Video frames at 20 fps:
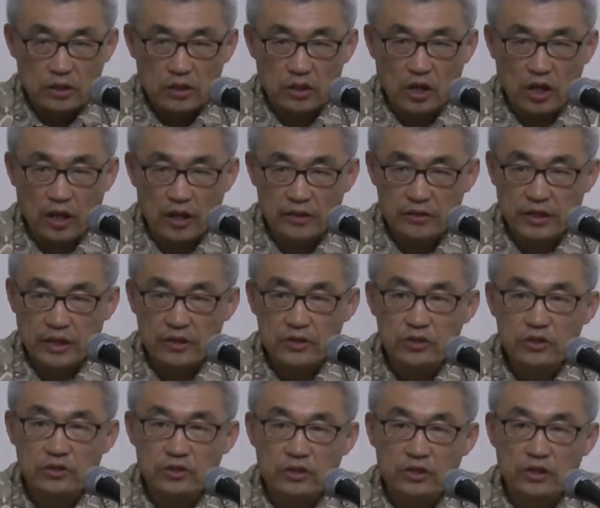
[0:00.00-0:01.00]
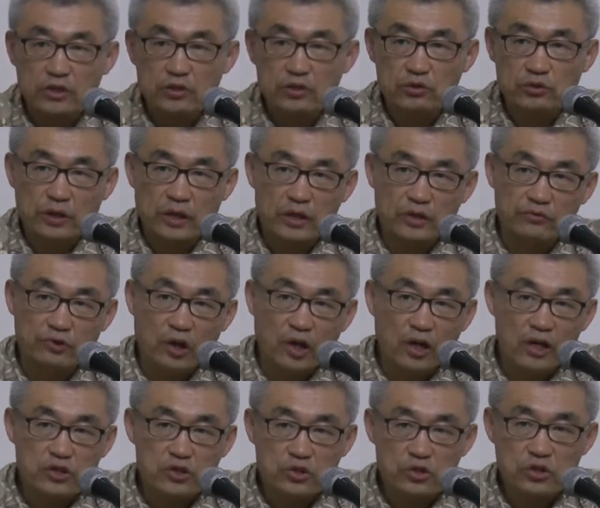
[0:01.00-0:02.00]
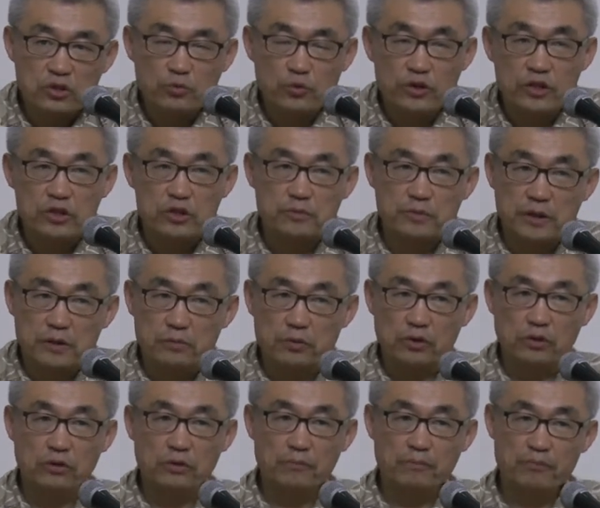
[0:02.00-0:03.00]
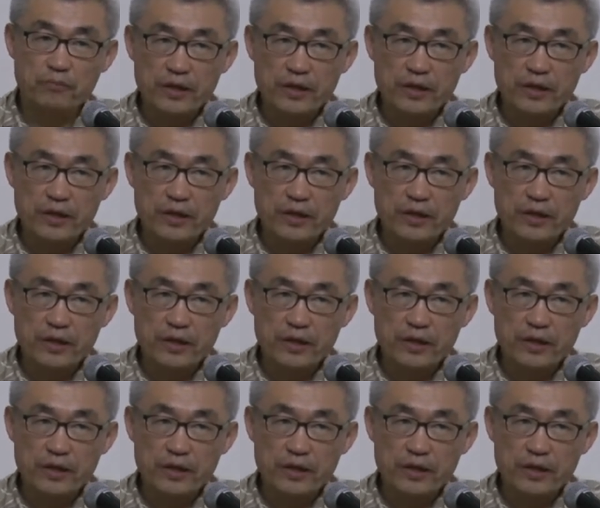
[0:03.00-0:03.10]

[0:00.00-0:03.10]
God entering into a relationship with his people.